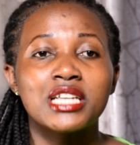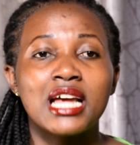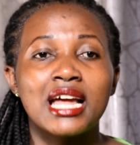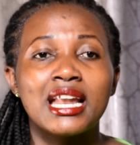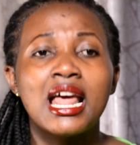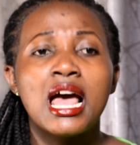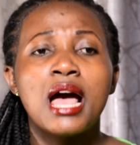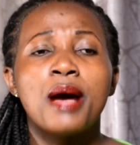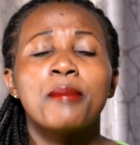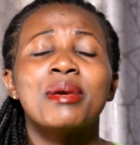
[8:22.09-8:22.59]
And
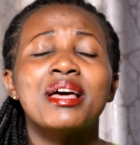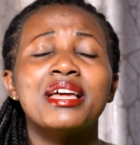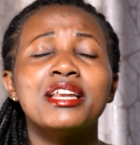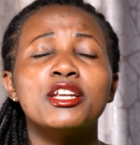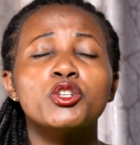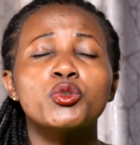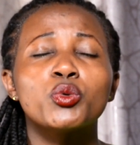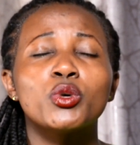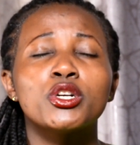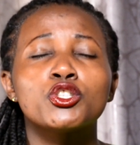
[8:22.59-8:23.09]
but then
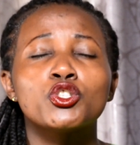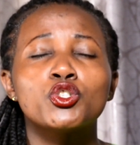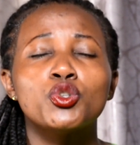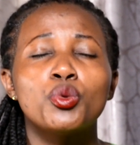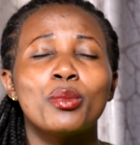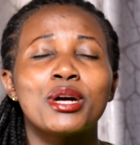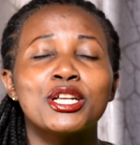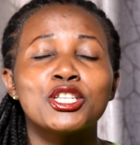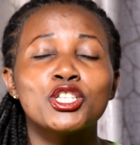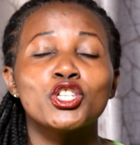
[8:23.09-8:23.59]
it was too
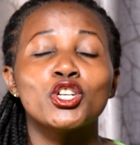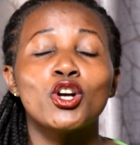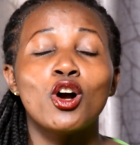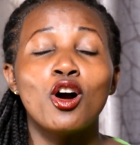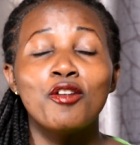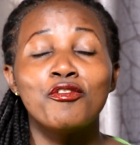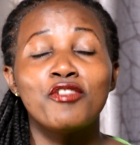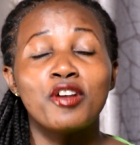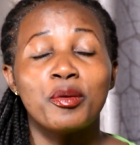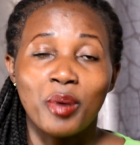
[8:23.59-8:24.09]
much. She
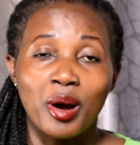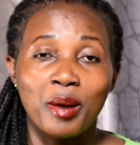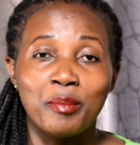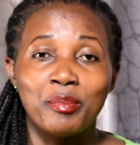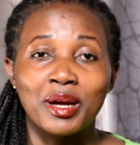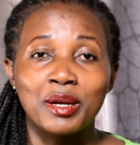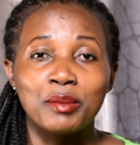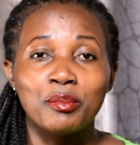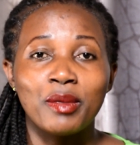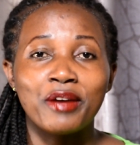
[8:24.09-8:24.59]
over
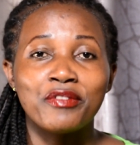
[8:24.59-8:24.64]
pampered me.